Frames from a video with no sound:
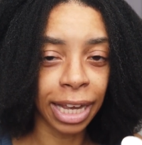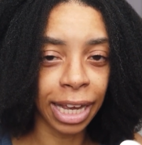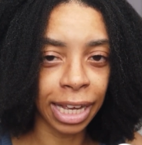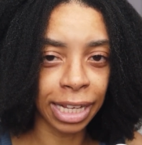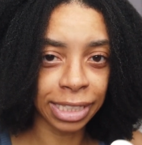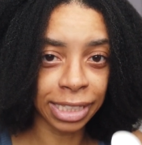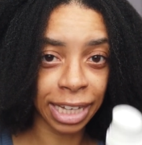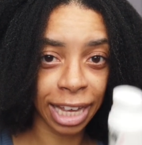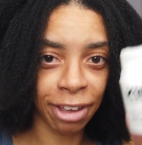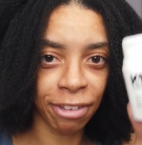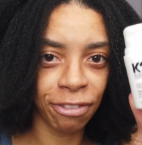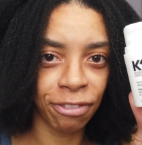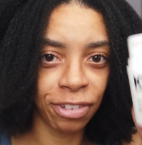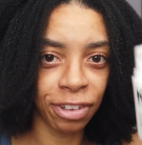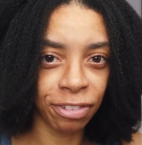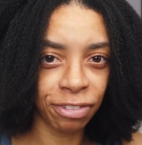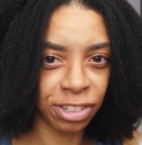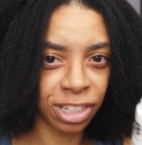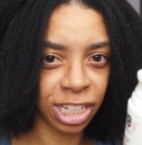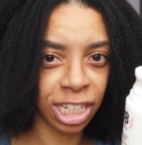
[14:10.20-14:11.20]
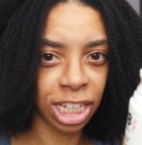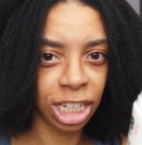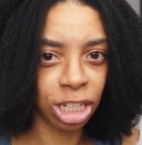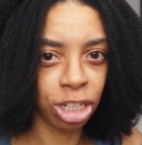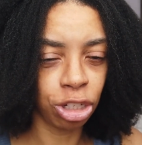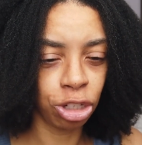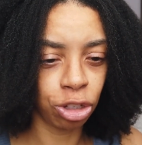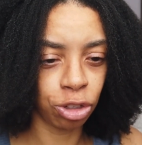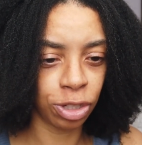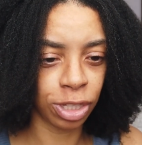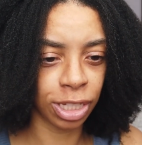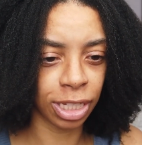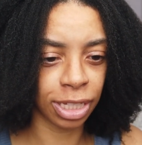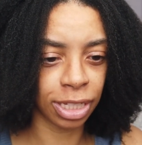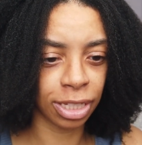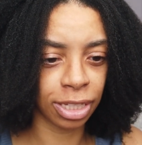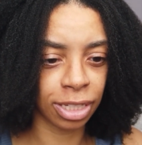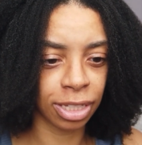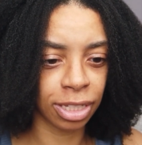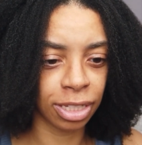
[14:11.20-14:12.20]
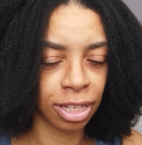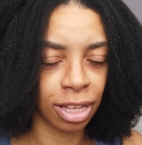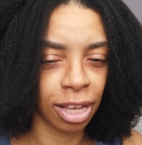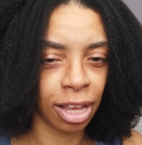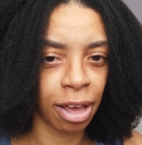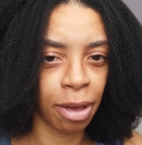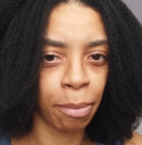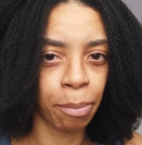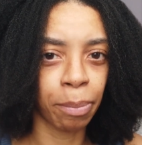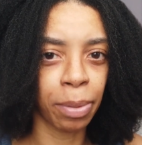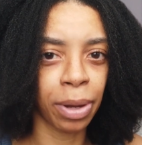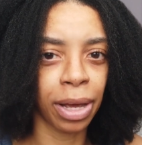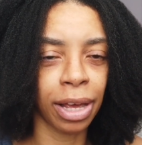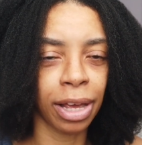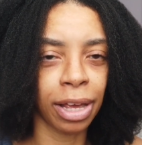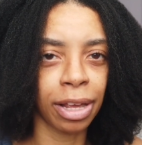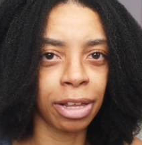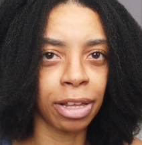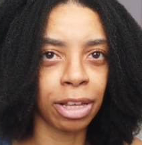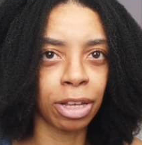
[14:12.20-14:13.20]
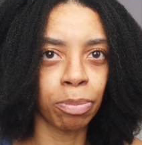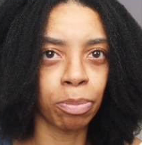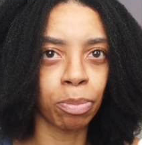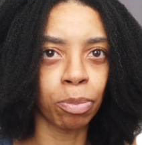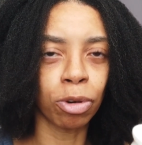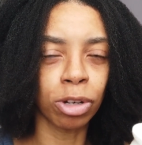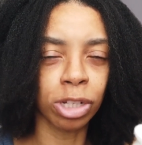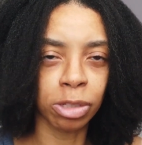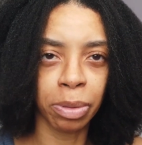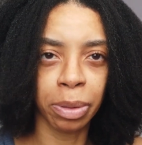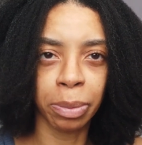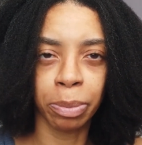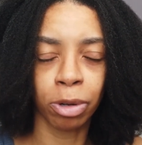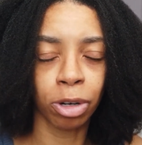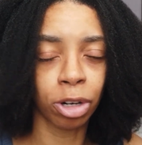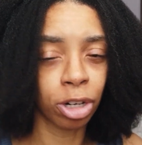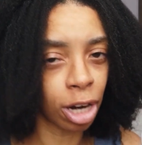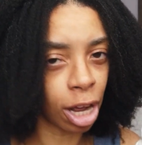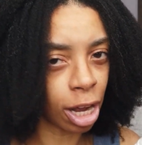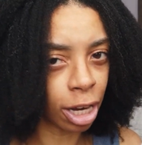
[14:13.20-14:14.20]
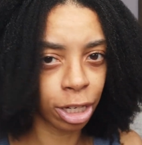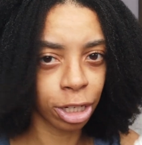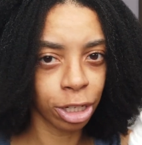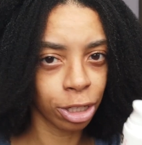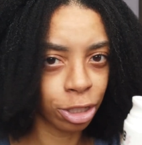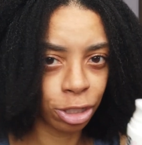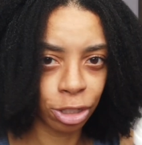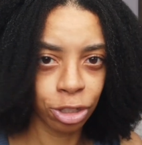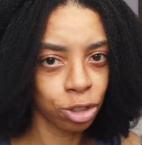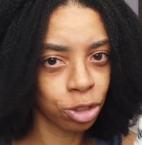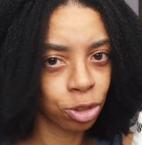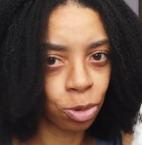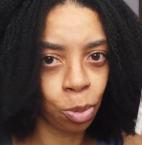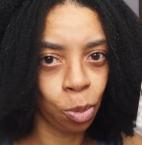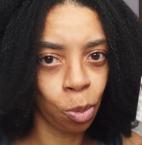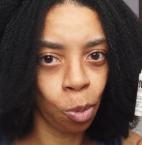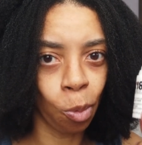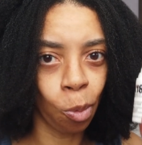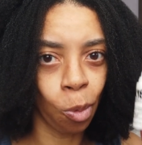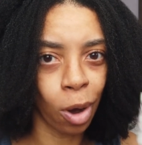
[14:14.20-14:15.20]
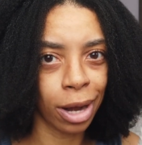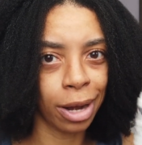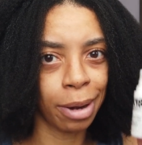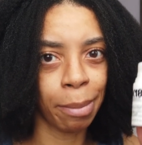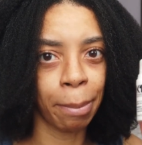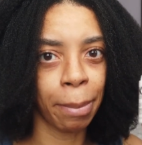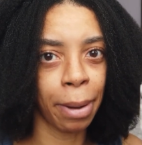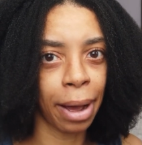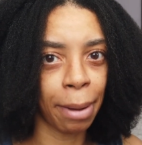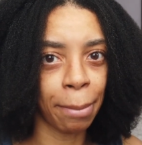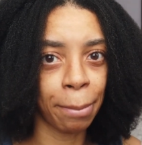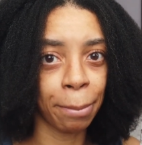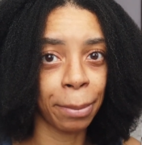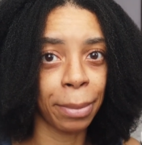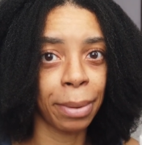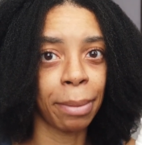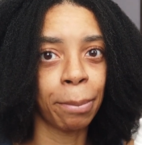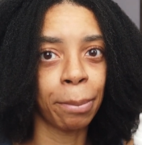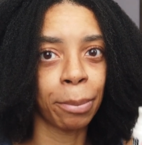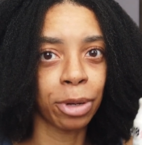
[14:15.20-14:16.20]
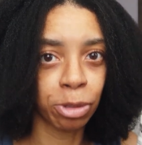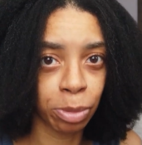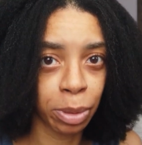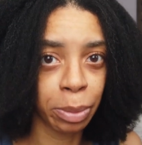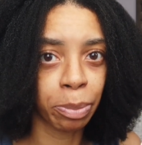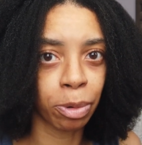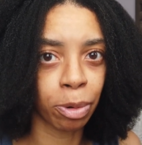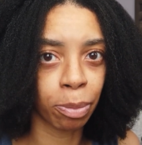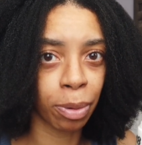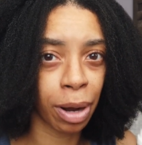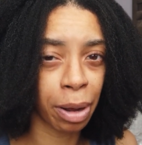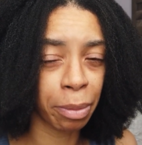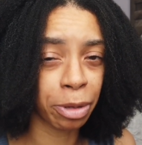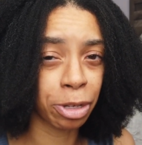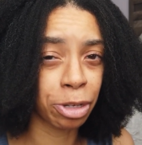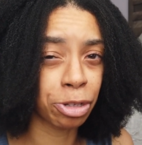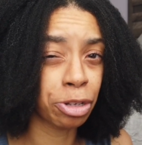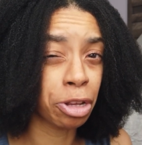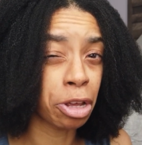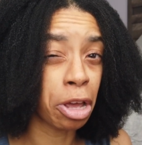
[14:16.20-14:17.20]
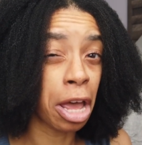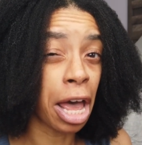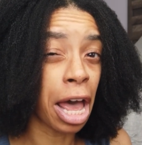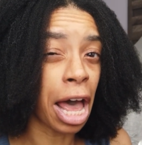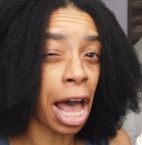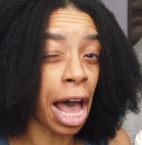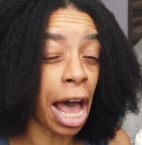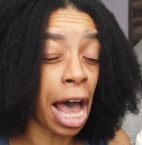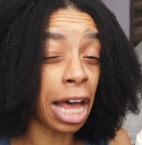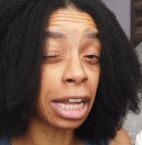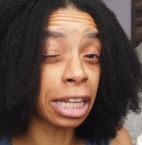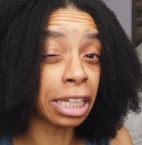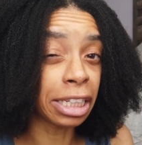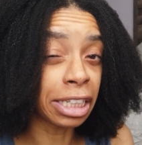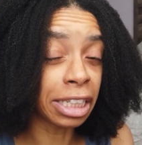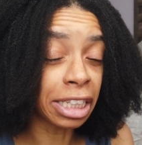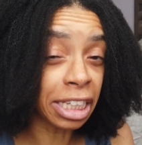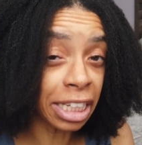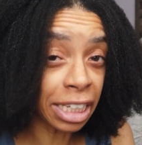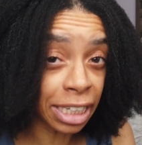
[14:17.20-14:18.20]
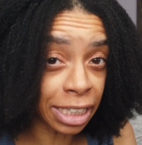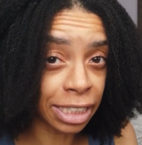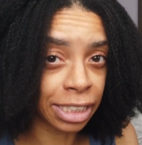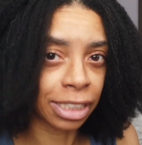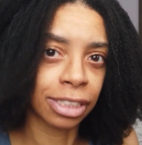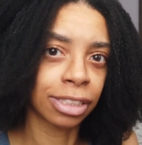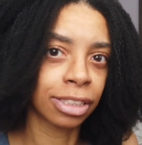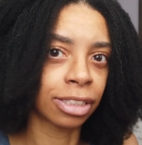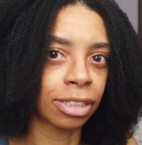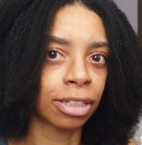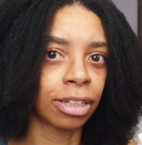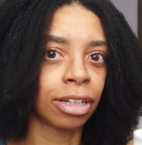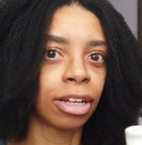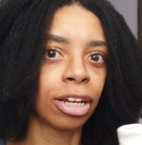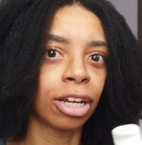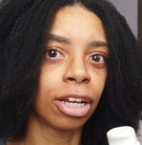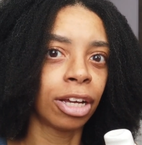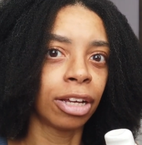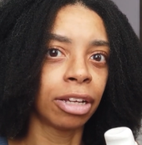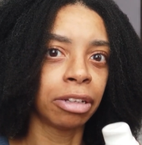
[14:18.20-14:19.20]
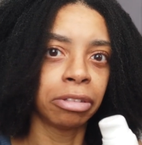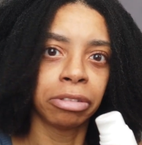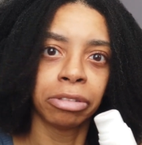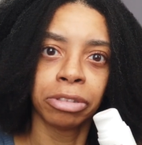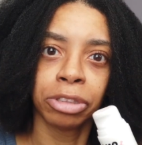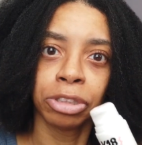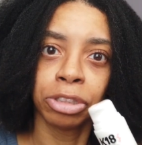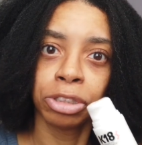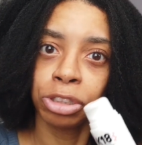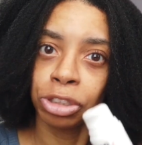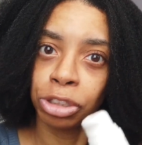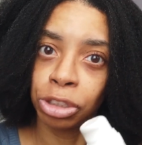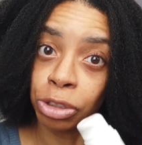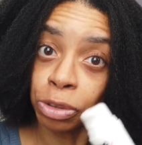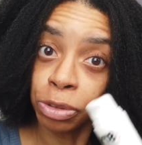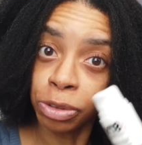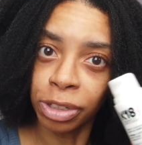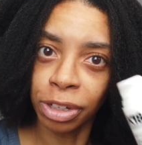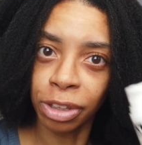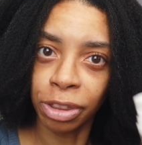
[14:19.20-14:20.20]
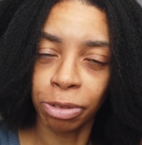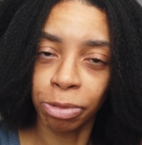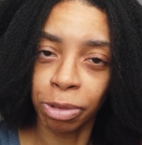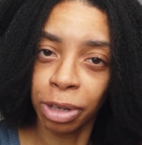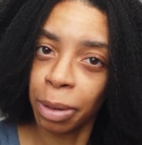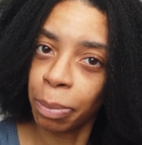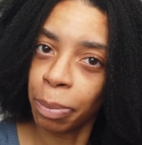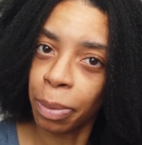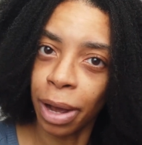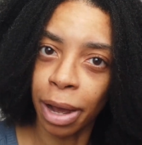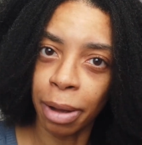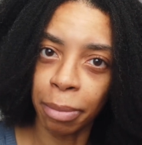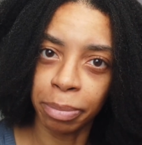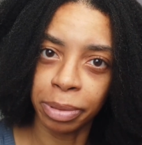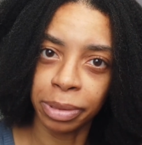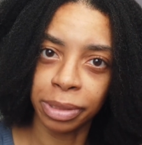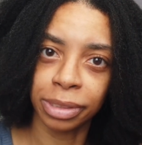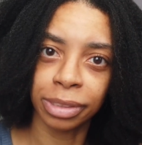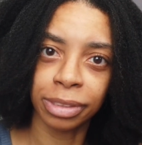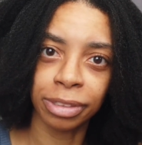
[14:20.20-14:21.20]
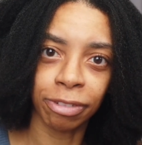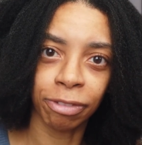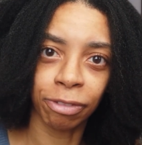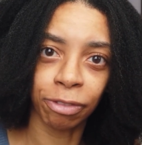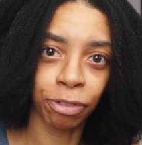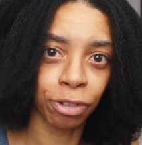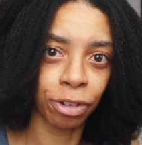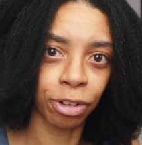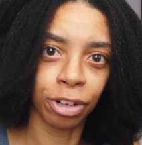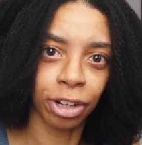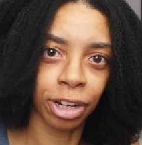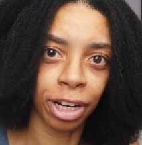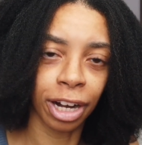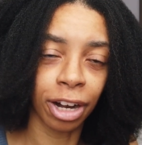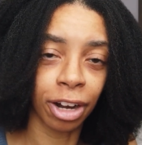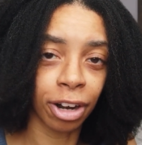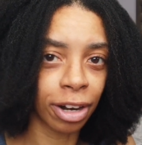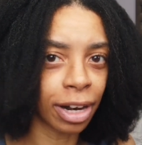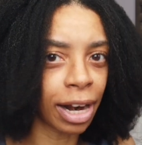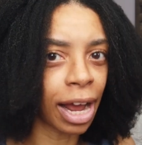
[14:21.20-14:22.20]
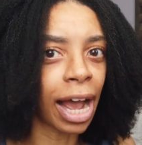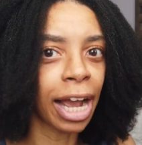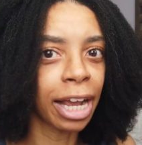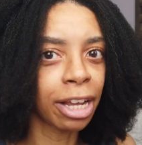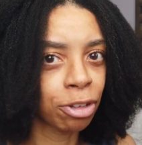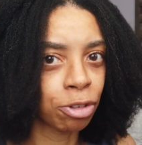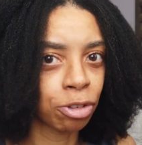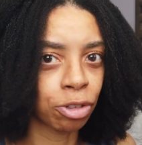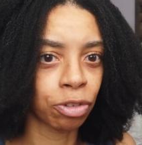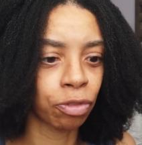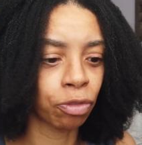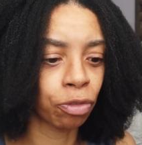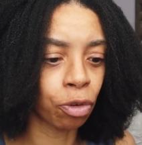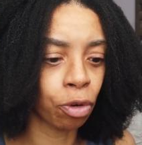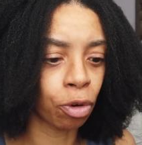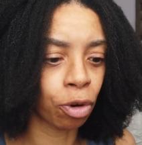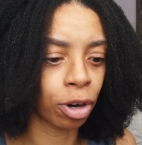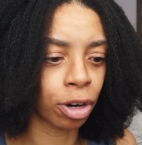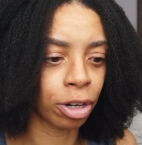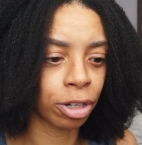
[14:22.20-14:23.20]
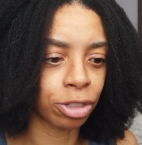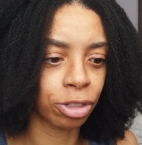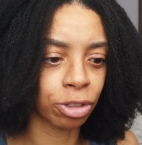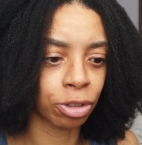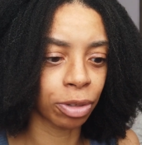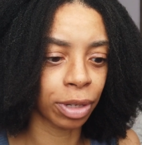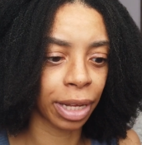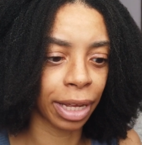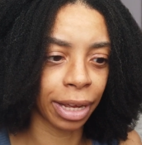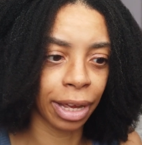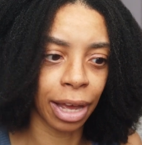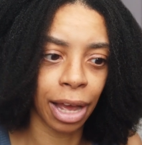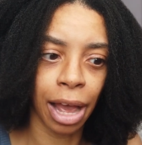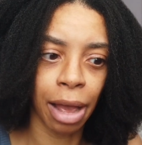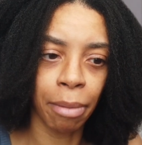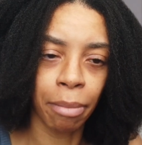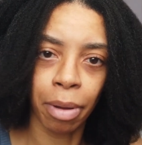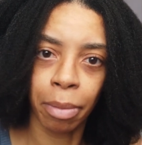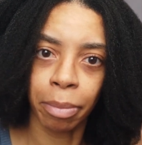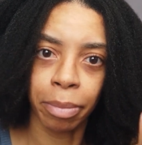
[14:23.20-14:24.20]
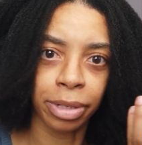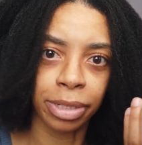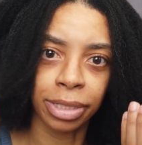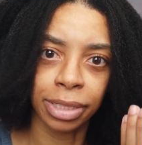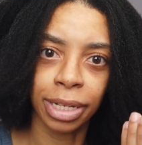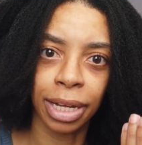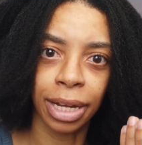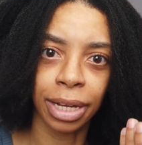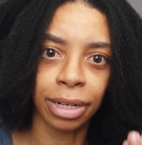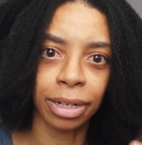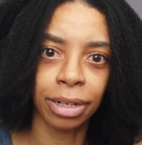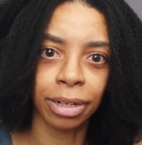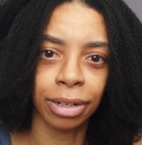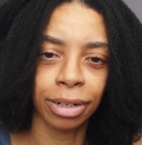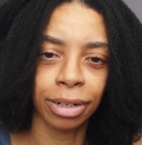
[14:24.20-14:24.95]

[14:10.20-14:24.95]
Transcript: it's like 15 uses, but most people are not going to use 1 pump. Most people will probably use at least 2 to 3 pumps for their hair, and I use 4, so like I'm almost done.